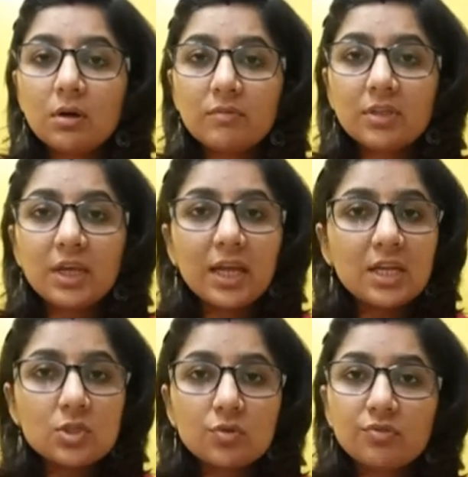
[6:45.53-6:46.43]
with the
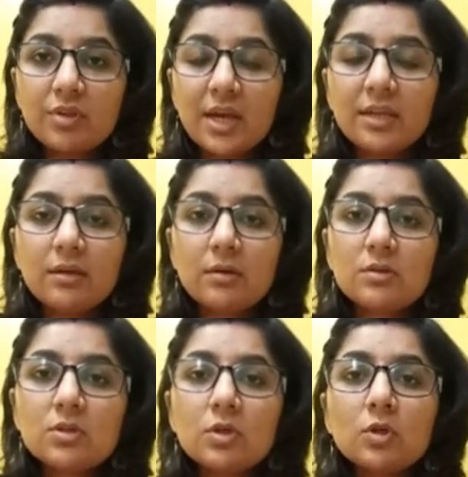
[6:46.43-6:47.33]
age of 9
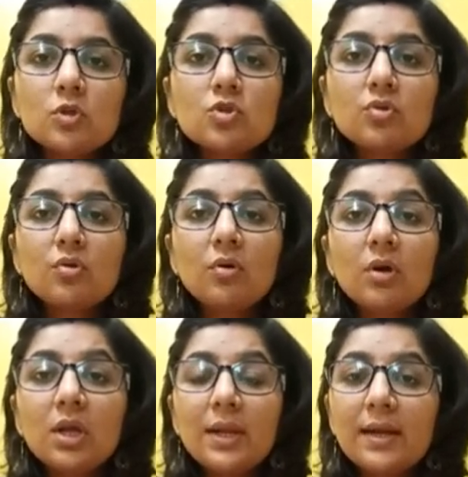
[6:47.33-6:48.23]
years.
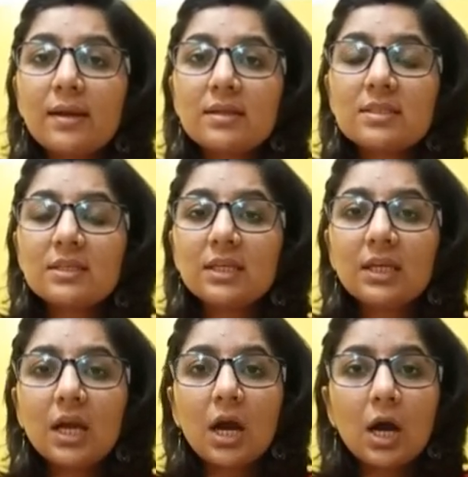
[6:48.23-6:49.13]
So let us
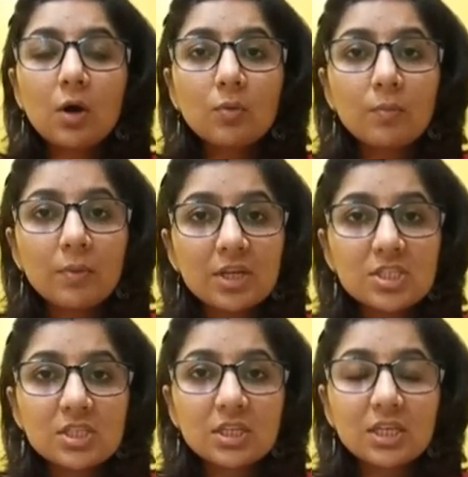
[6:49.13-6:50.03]
see how much